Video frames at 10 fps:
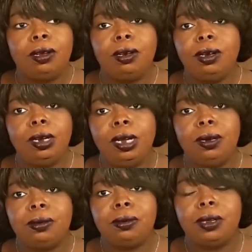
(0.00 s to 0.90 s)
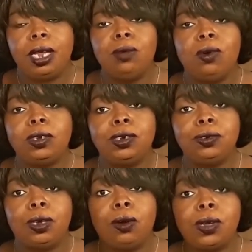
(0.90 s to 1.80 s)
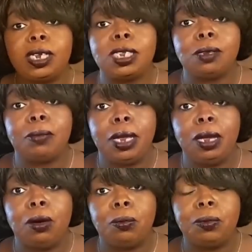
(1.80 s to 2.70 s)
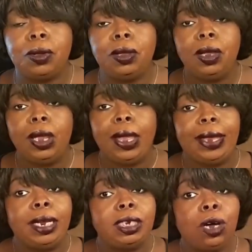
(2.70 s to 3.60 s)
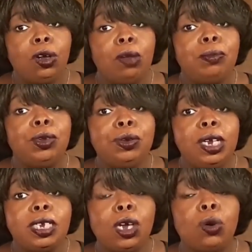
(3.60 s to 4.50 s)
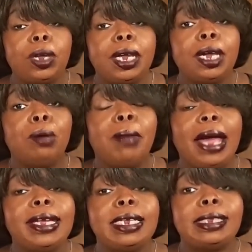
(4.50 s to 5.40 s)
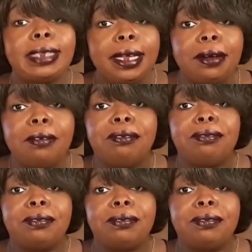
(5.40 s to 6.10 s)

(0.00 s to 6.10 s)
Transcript: No, he wants you to go get some help. And he told him you need to go get help by yourself.